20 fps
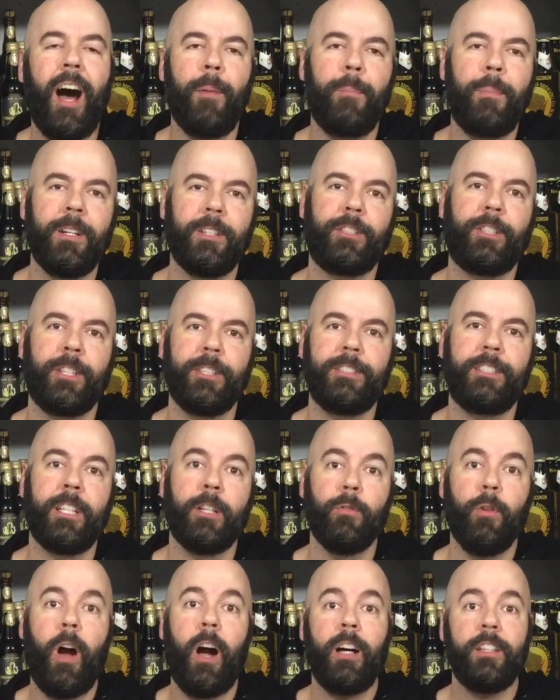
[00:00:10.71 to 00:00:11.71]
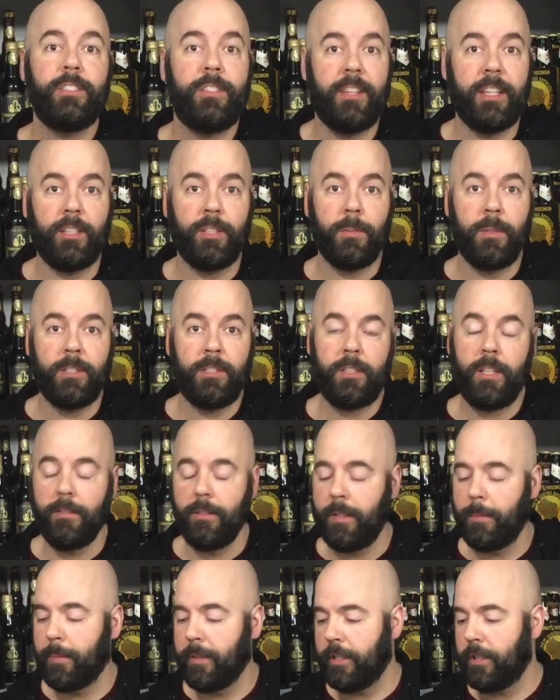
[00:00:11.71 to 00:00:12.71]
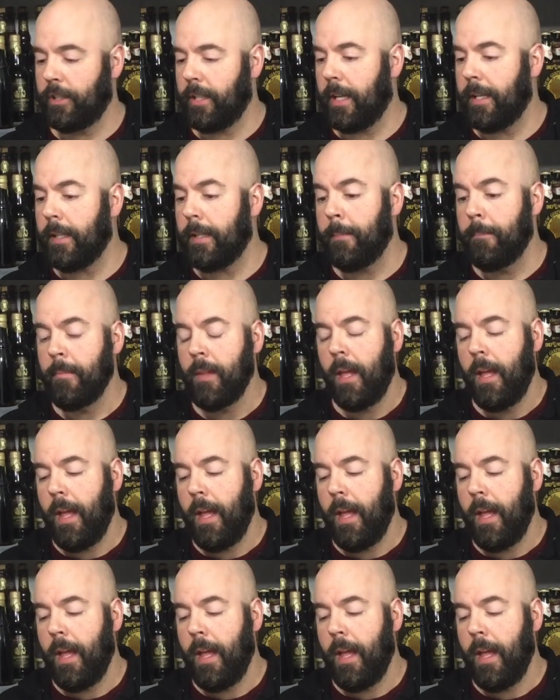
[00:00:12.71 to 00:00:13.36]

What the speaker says: Beer's courtesy of Ross. Thanks so much. I really appreciate it.